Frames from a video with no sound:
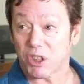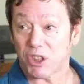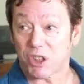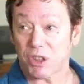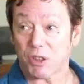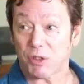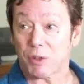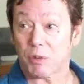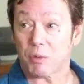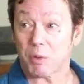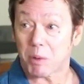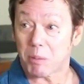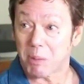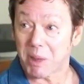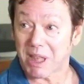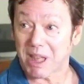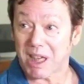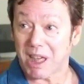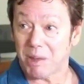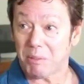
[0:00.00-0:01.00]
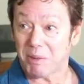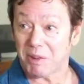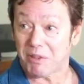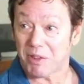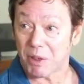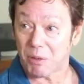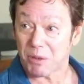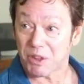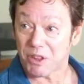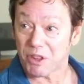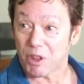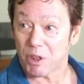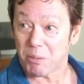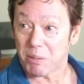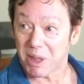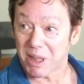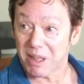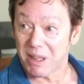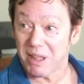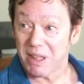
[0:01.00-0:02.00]
what children would become if there was
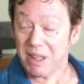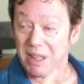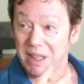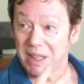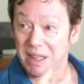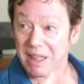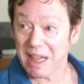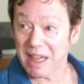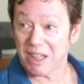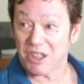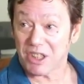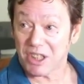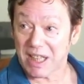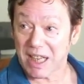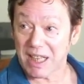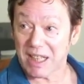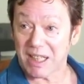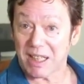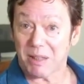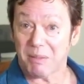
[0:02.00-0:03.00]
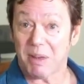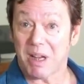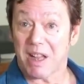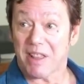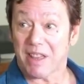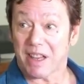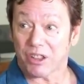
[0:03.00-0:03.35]
nobody educating them.